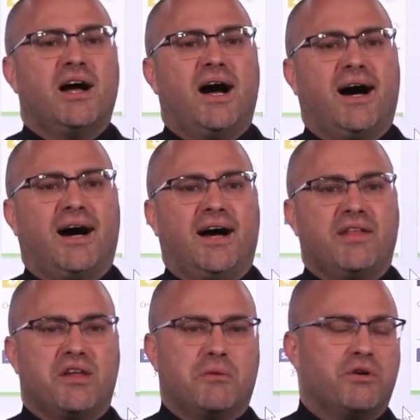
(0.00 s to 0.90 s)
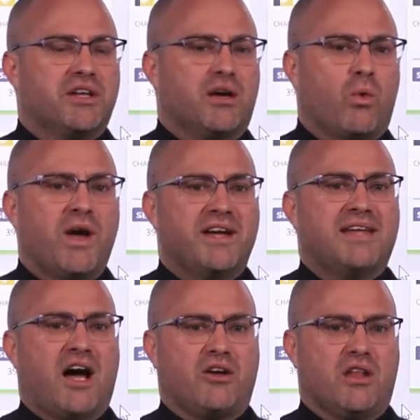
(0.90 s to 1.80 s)
Uh, they're putting it way
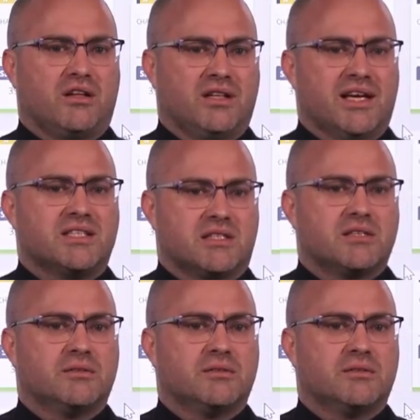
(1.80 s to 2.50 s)
down on the list.